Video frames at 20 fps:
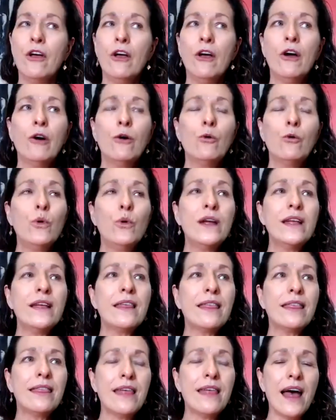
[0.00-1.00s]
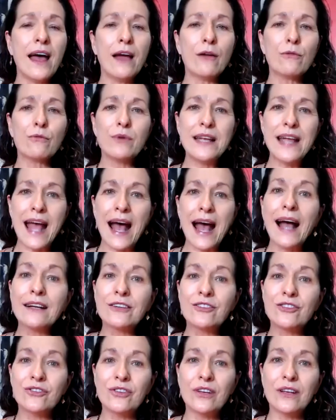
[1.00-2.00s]
with that
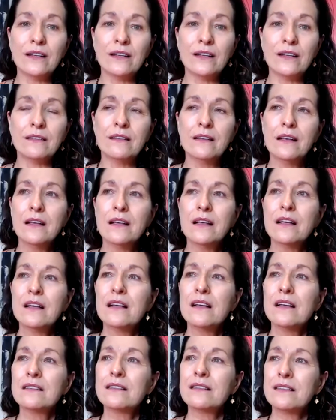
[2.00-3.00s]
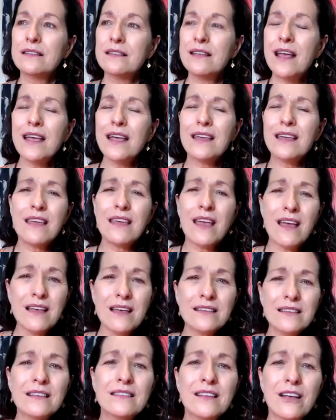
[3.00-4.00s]
reaction to say,
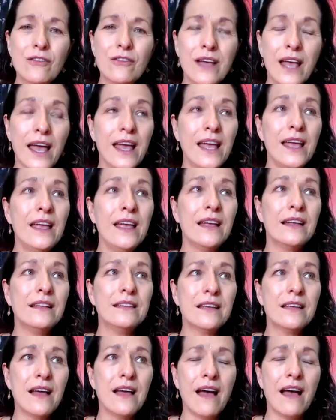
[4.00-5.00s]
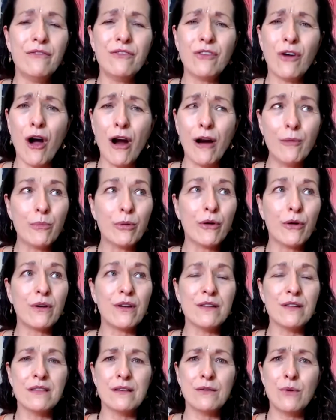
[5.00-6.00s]
yes, it's okay to have your heart
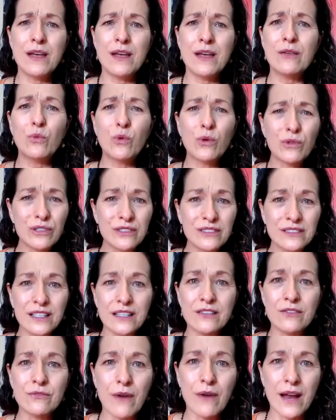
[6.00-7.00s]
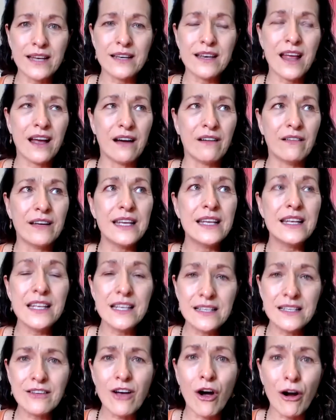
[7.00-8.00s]
broken the way the world is right now. It
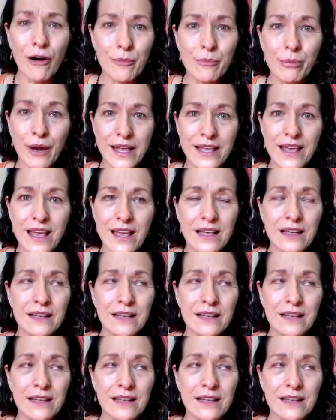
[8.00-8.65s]
is heartbreaking.